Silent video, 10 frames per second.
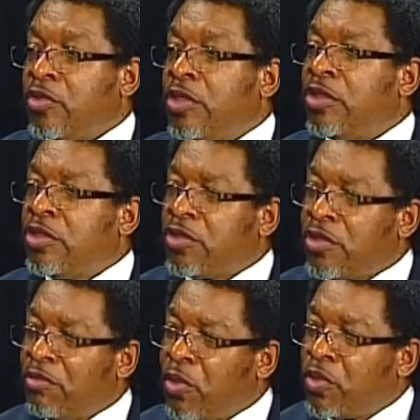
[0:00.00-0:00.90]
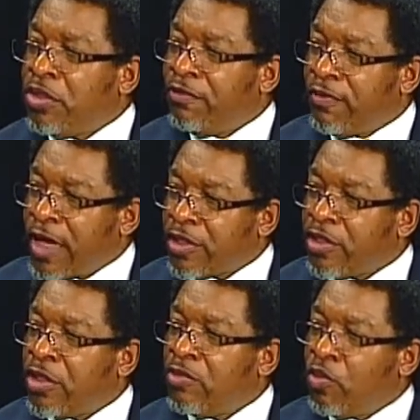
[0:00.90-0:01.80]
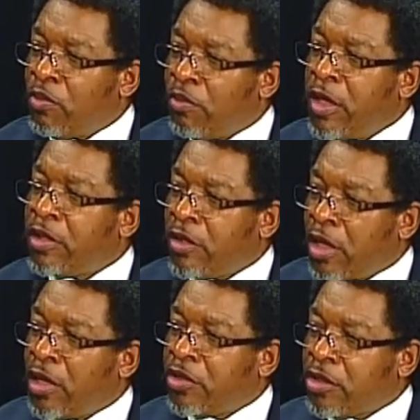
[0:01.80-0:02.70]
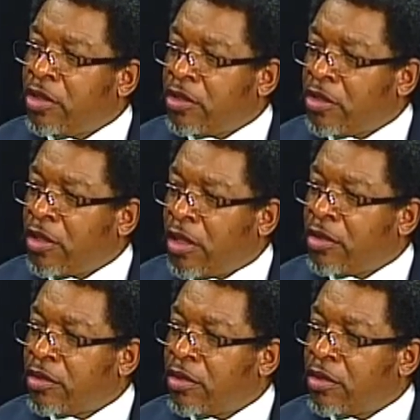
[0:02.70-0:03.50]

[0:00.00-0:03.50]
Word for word: So th this is a multifaceted methodology, is it not?